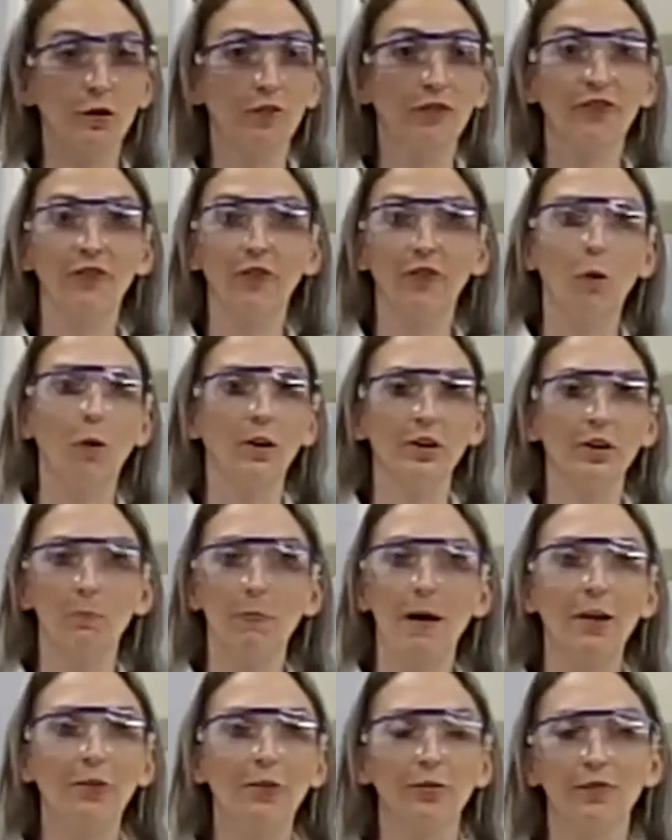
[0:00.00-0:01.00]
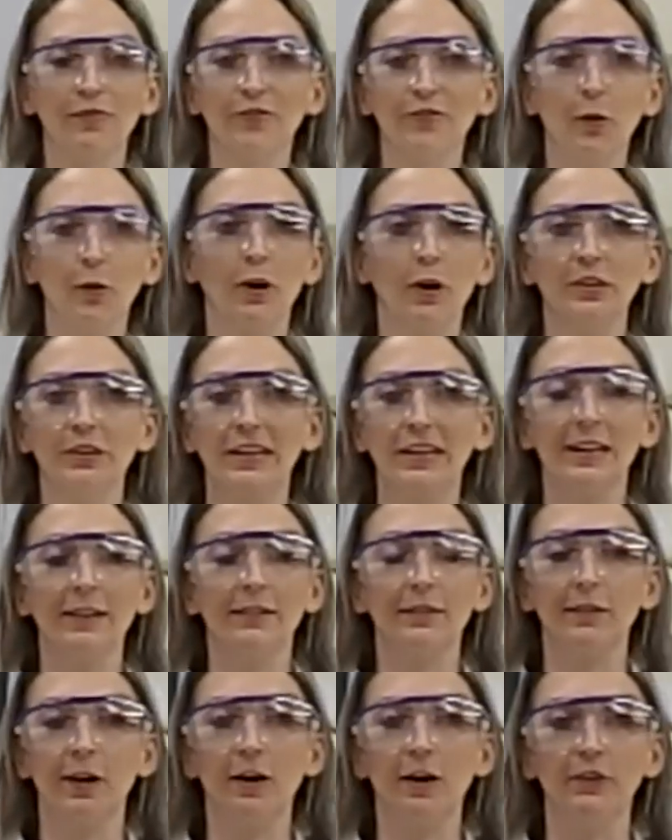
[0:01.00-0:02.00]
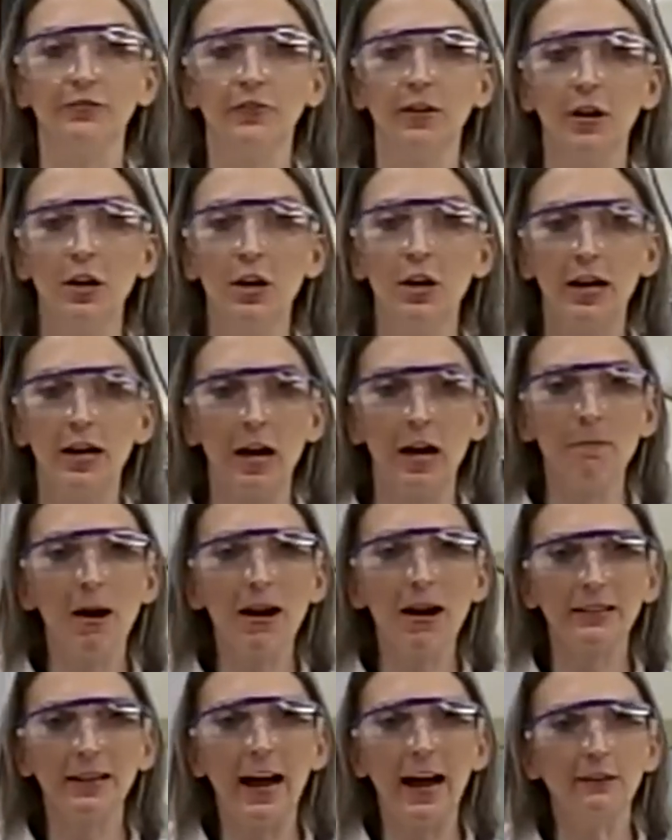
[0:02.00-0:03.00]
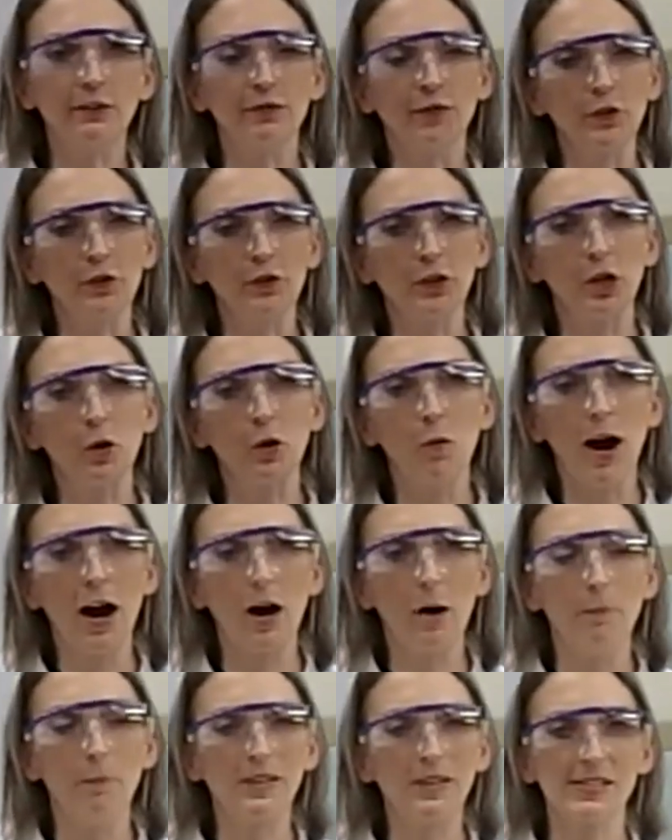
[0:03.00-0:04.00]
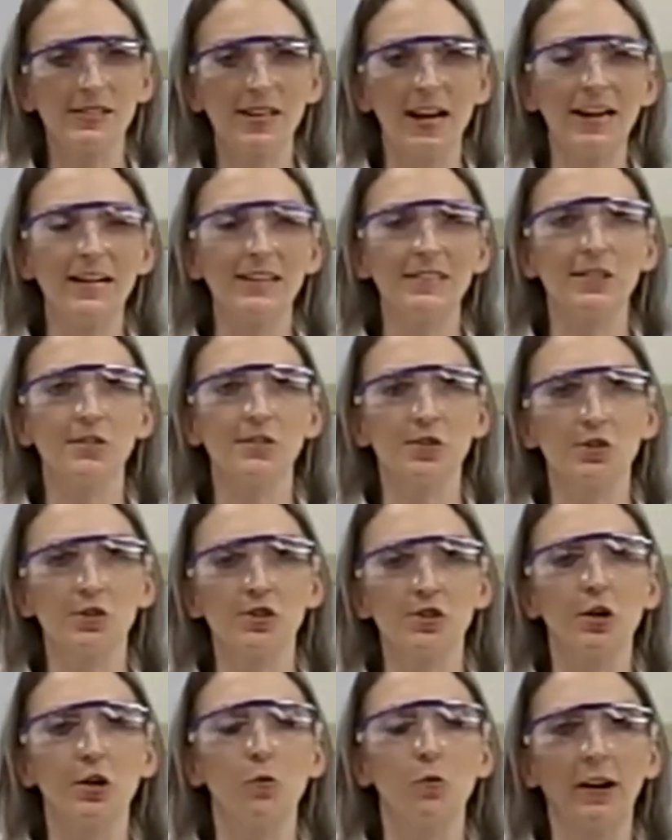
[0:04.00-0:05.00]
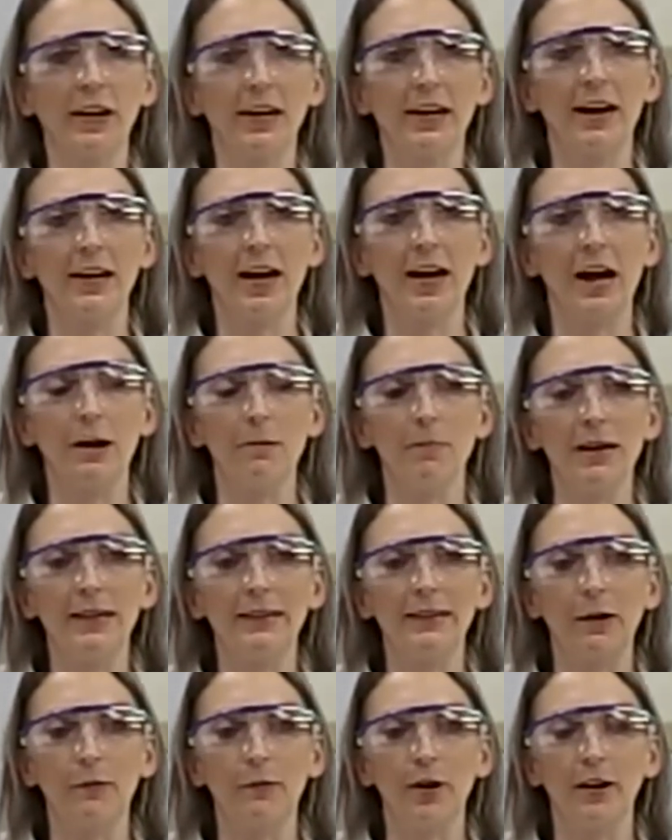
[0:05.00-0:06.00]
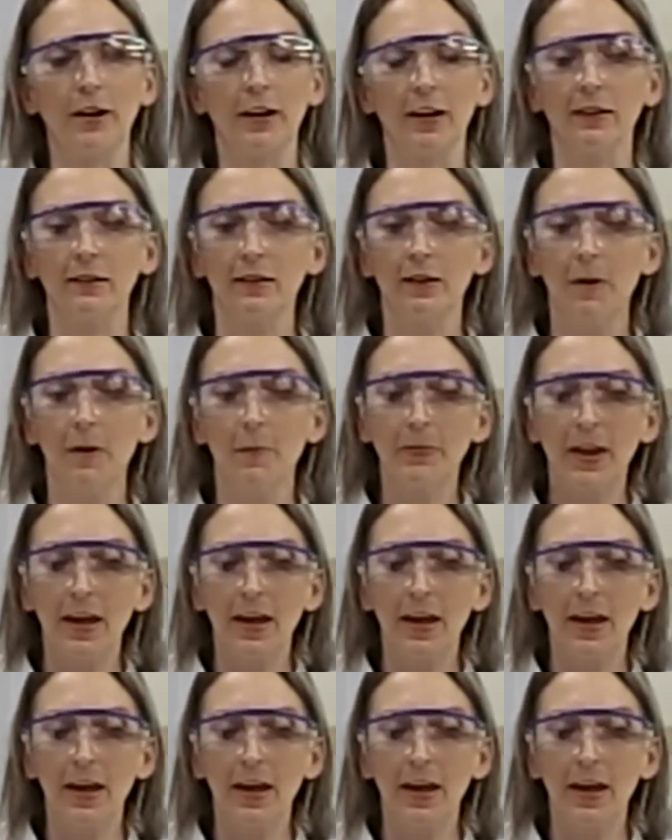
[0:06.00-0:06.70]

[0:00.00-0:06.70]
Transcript: I don't know, your floor, your bathroom floor clean itself. It might last for a little while, but scientists are still working on how to make that rugged.